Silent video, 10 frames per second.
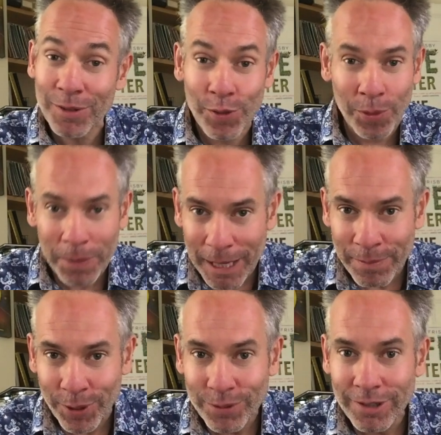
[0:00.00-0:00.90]
the
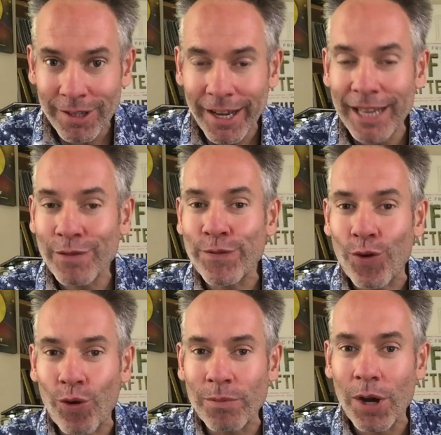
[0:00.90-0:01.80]
people, in the
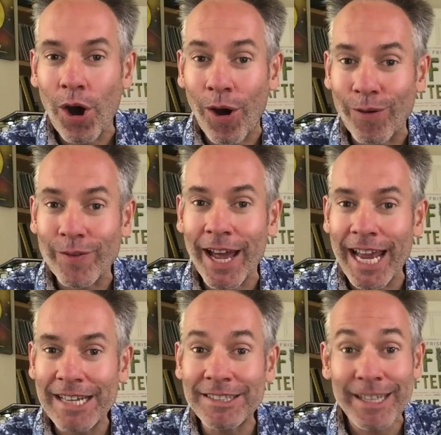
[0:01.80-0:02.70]
form of
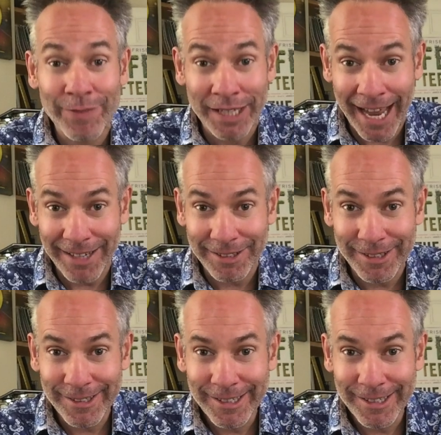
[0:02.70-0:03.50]
a dividend.